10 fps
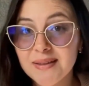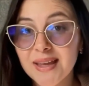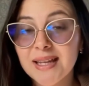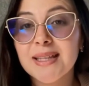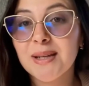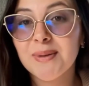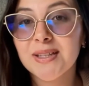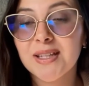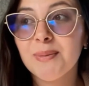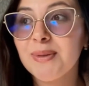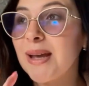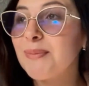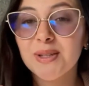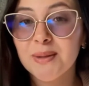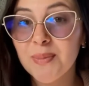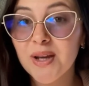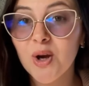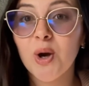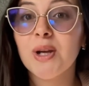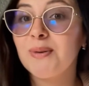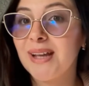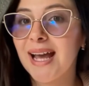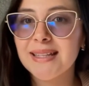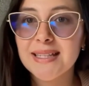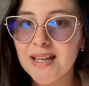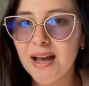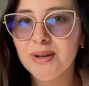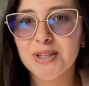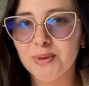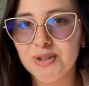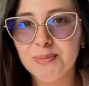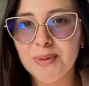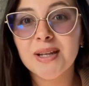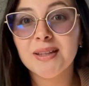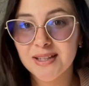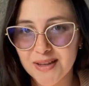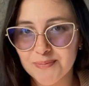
can give us some tips, but all of that is our responsibility.